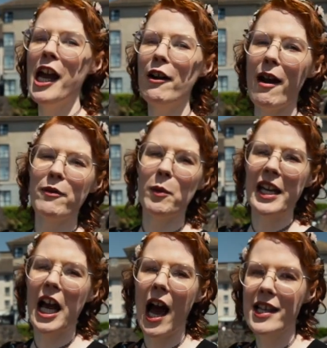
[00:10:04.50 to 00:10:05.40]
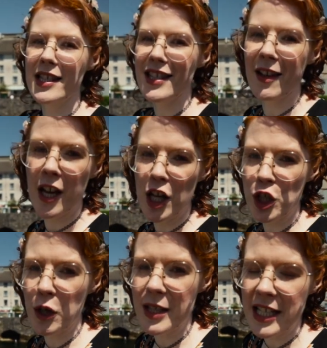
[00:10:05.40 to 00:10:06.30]
Here every week, guys.
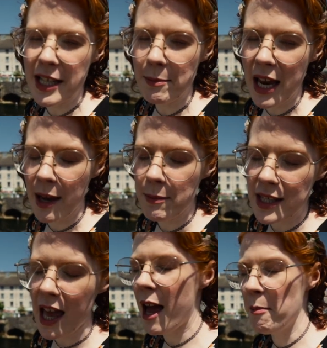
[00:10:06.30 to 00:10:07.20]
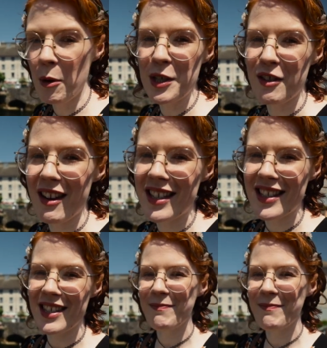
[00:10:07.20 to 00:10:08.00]
Tuesday sometimes and most Sundays.